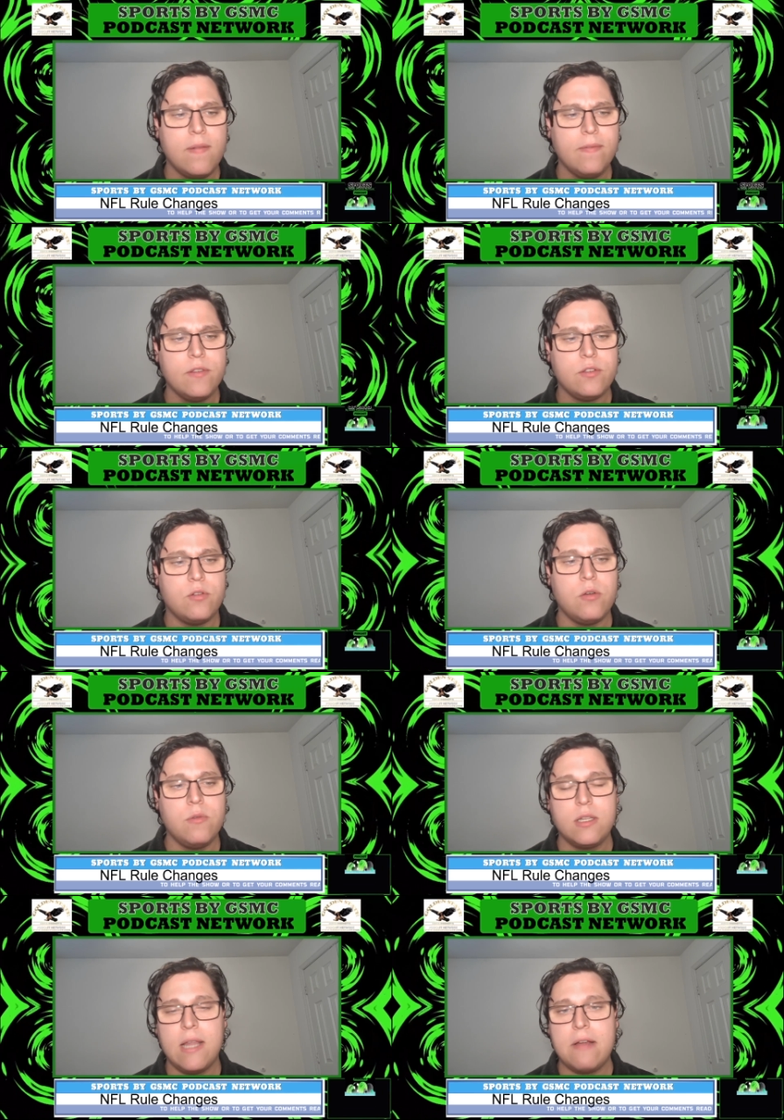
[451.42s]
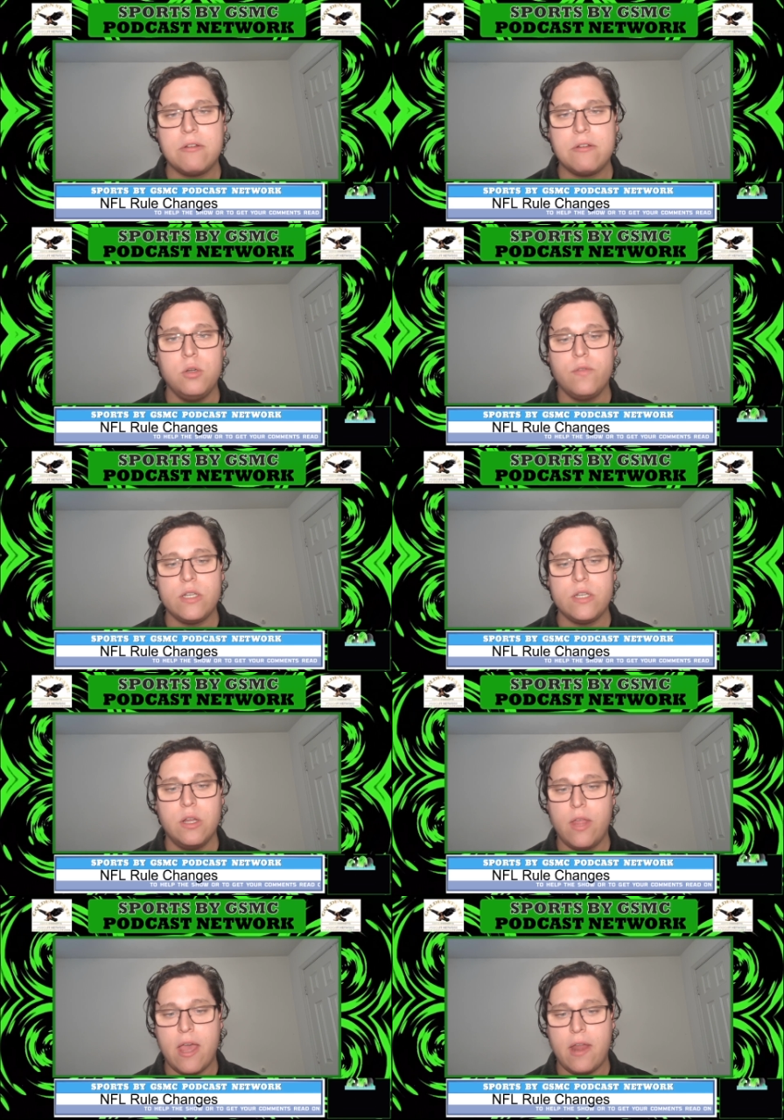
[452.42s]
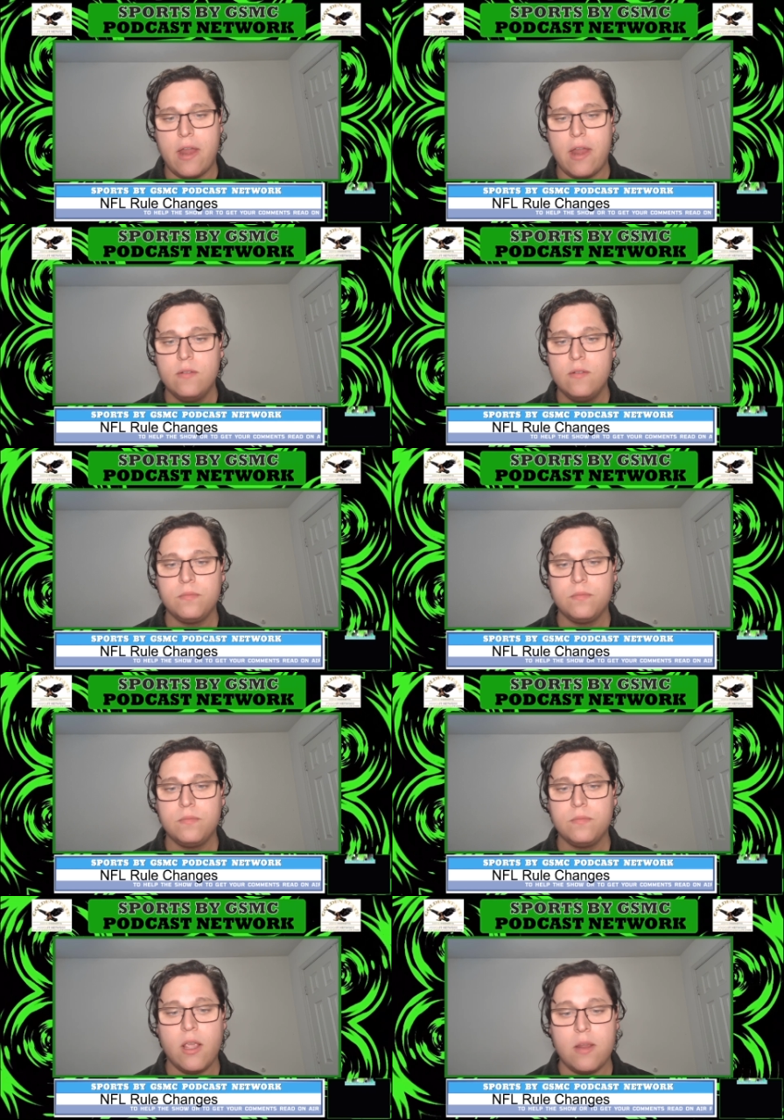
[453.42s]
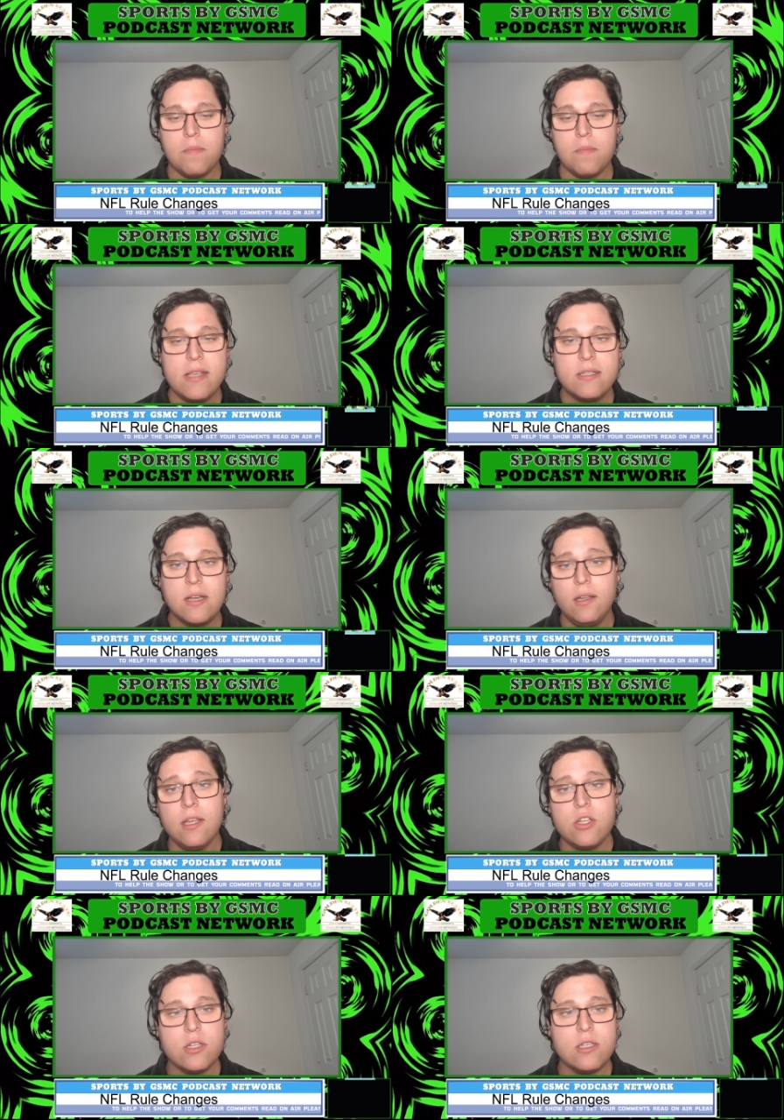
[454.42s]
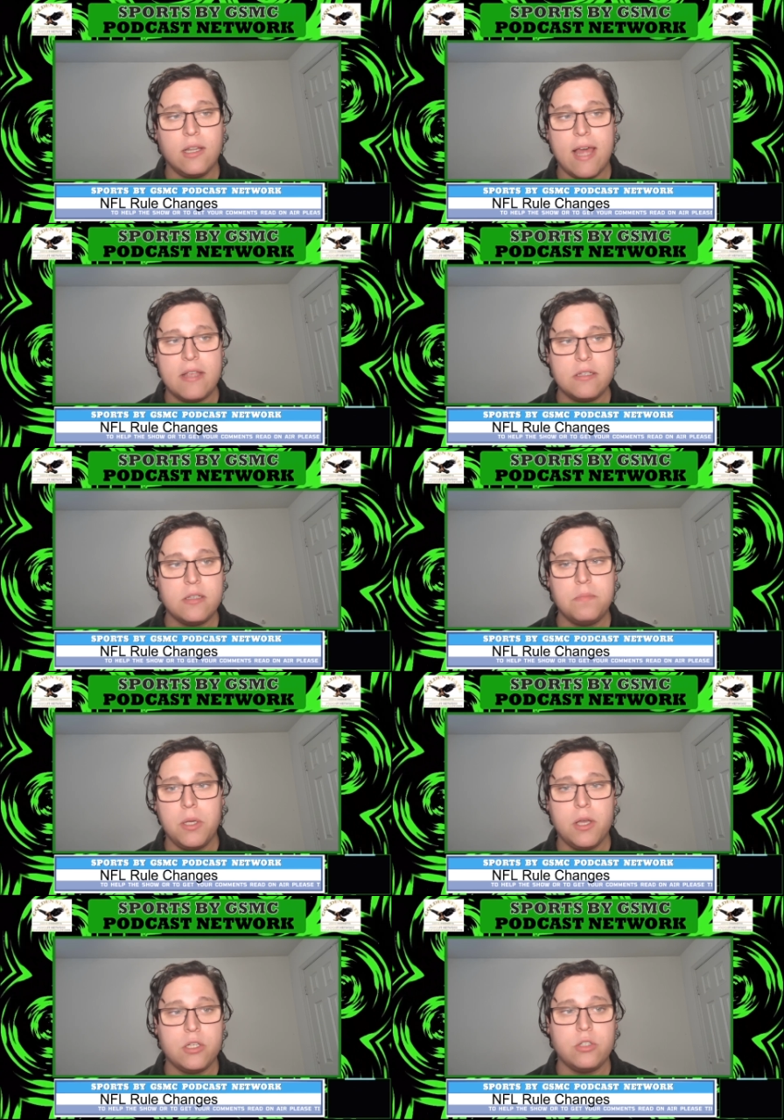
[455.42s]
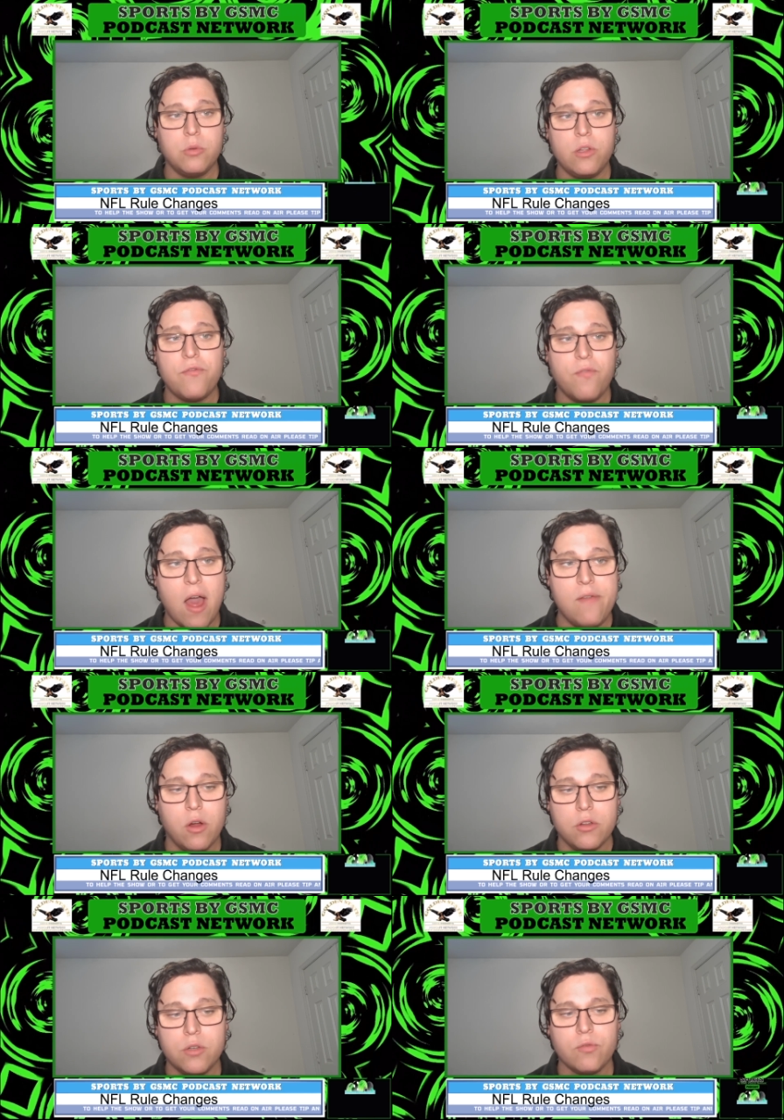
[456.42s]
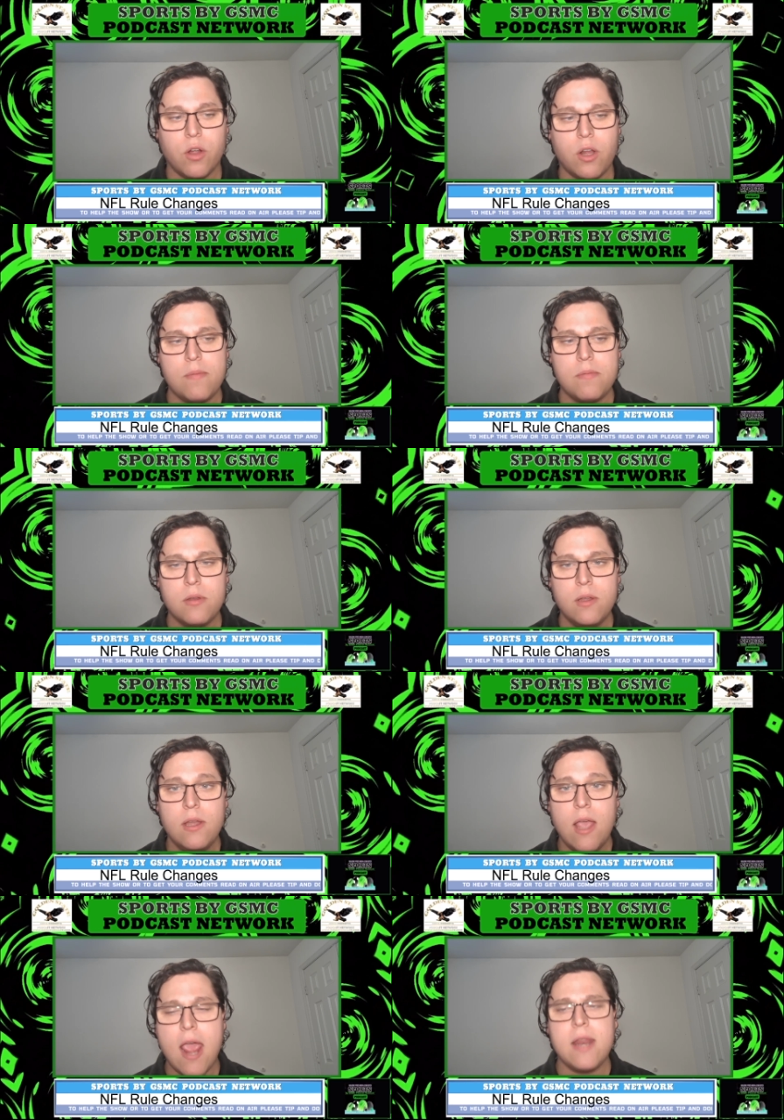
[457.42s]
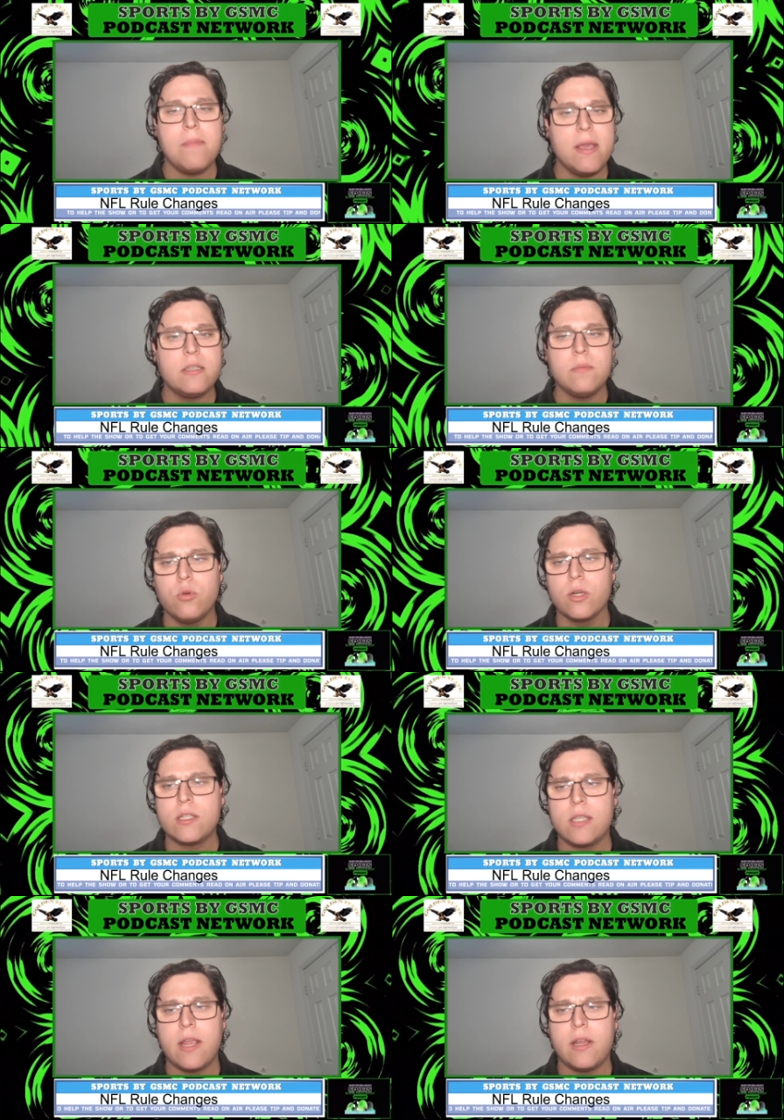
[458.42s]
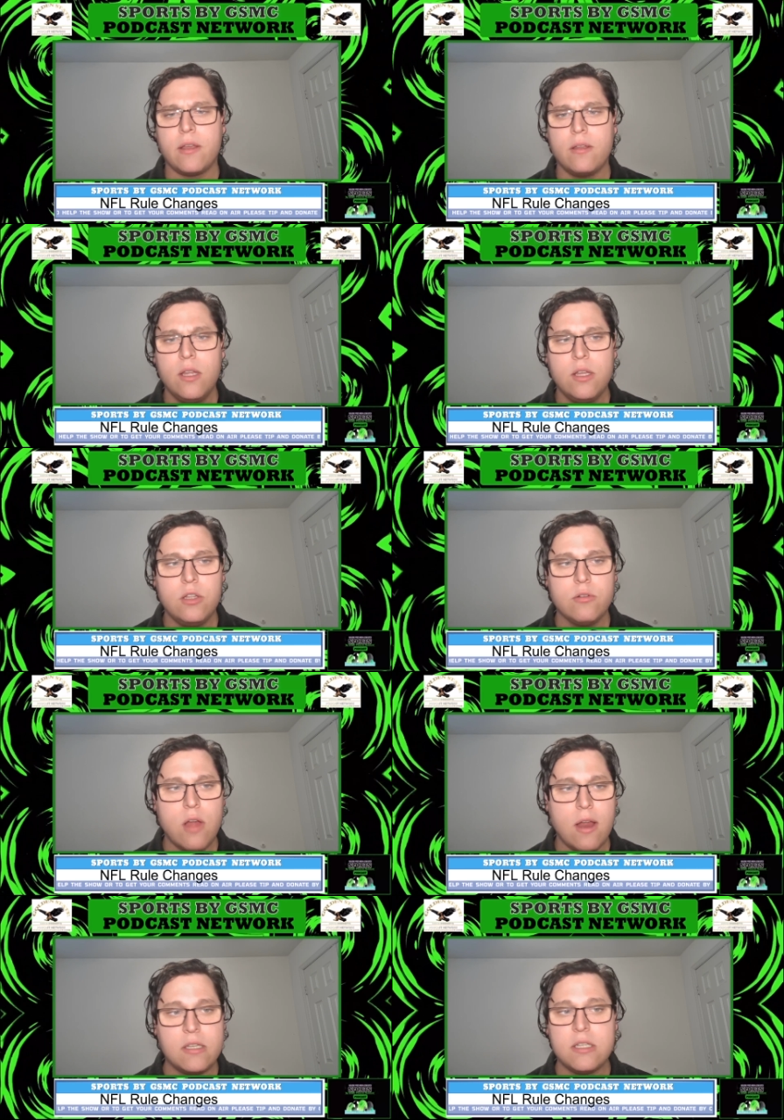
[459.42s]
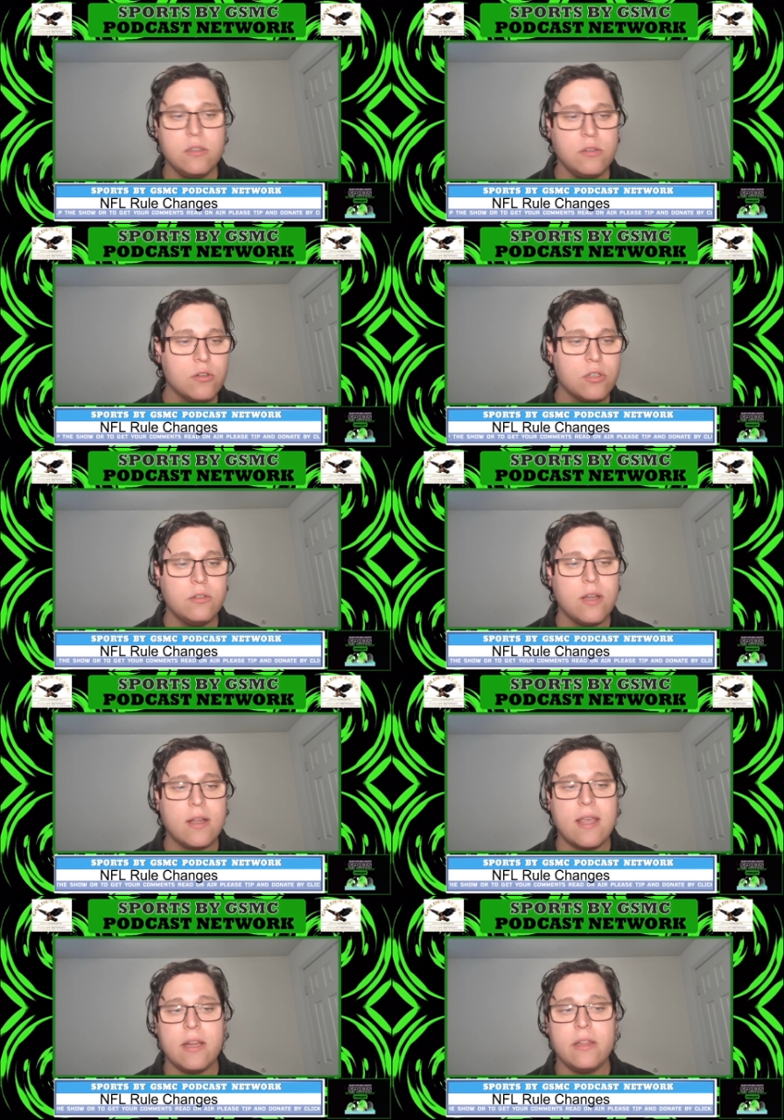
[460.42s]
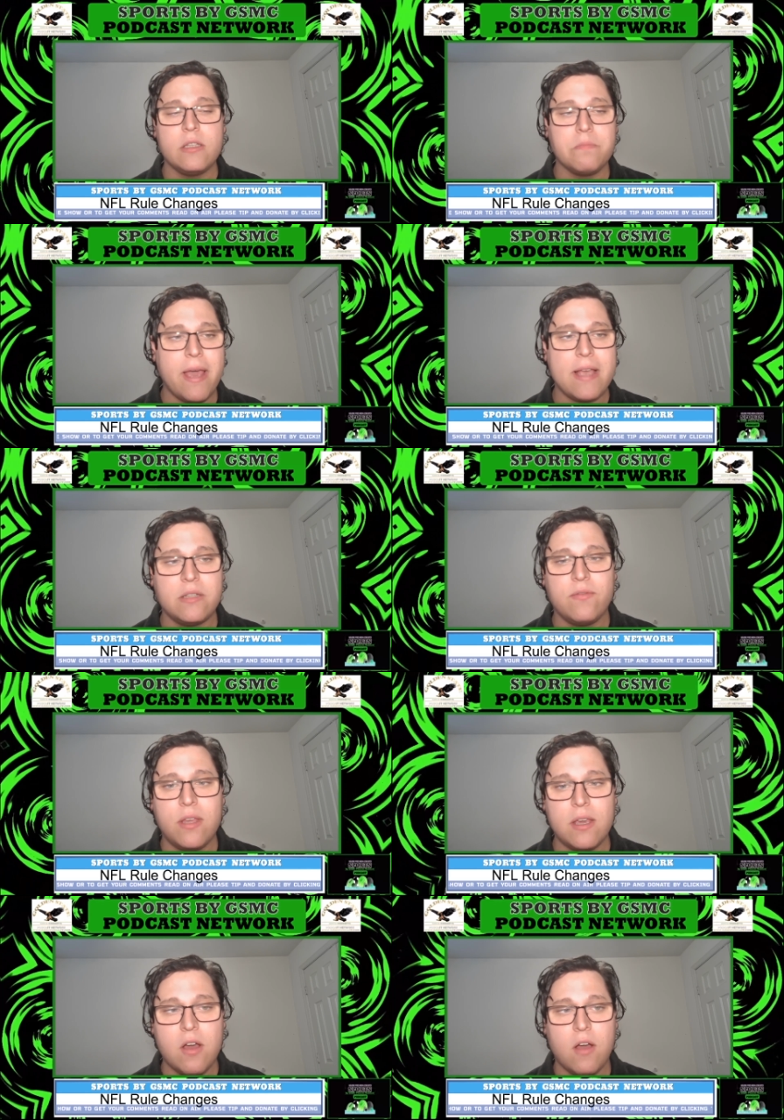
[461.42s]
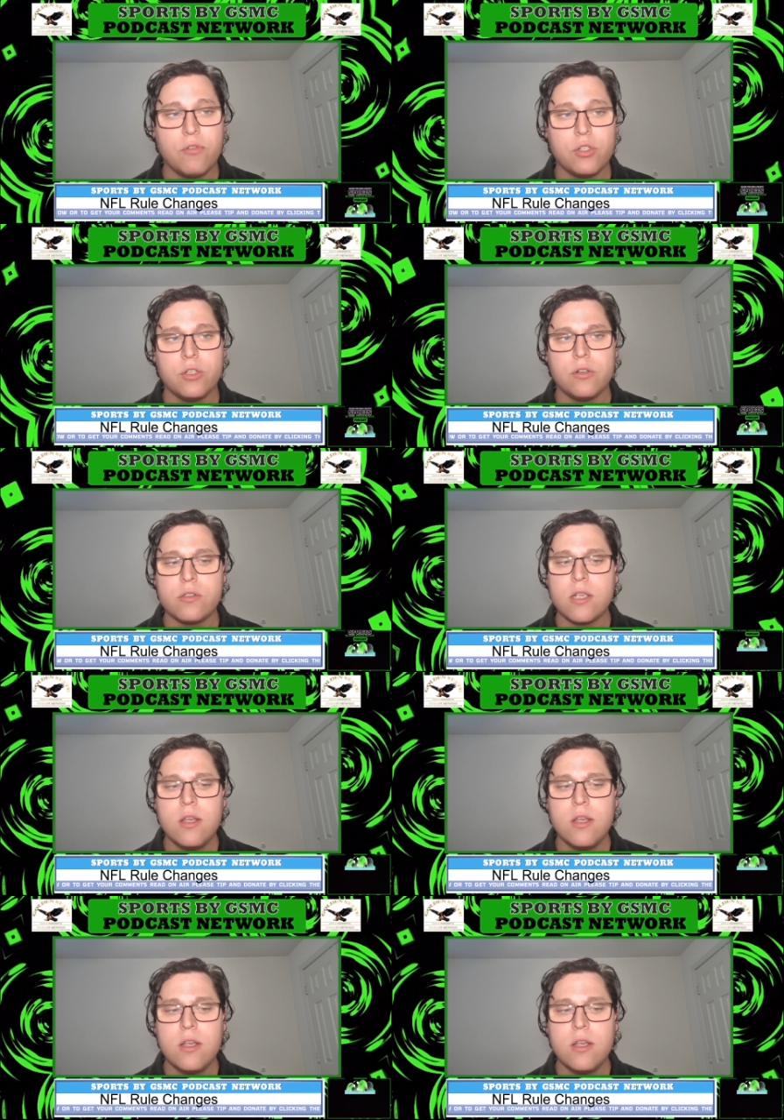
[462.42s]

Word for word: So no one's allowed to move until then. It makes collisions less because it's only five yards of run-up, and it makes it more exciting. You're not still you're still not getting these massive kickoff returns.